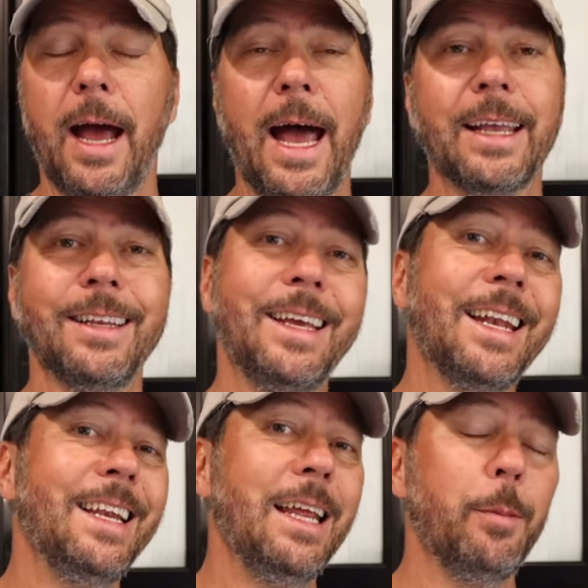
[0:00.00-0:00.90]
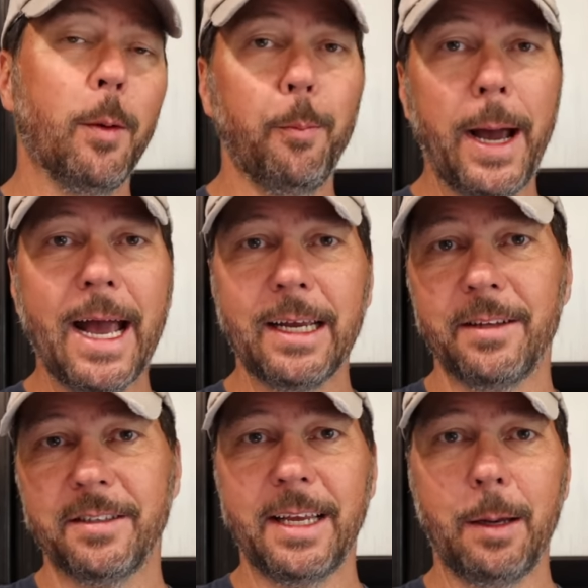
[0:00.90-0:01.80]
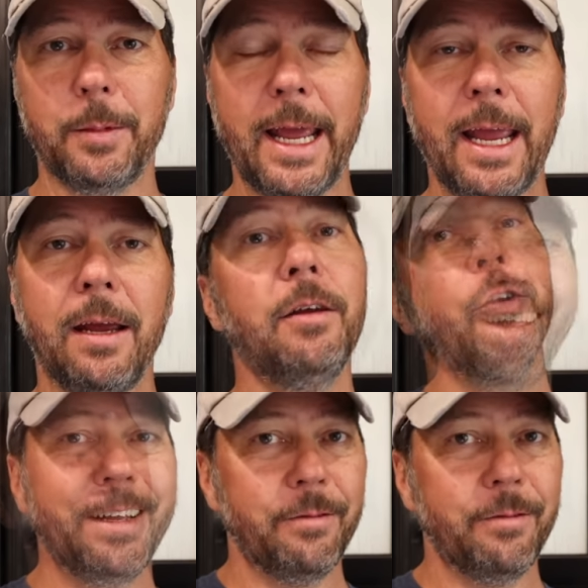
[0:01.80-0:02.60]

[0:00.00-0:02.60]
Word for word: I can get an email back in the same day.